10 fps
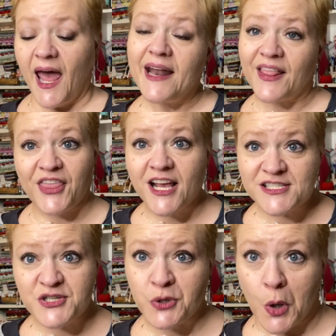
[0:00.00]
And I think
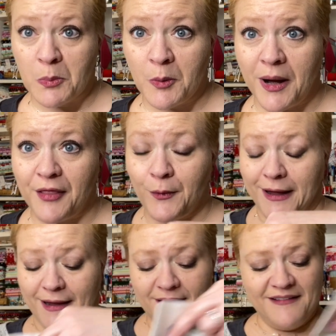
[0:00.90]
it's adorable, by the
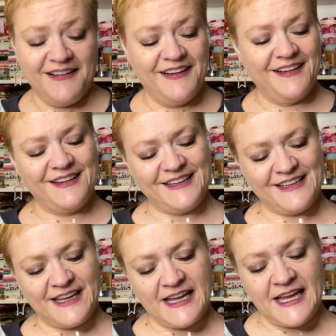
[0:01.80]
way.
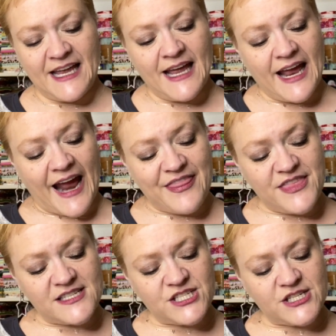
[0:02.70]
And
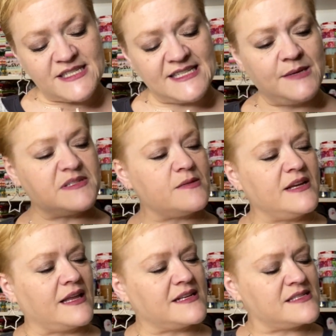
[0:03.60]
this just seems to me
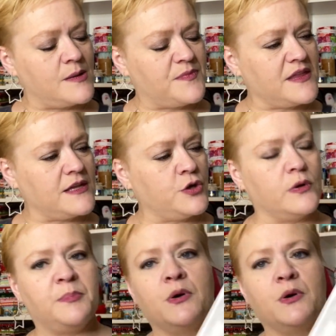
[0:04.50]
like something that you would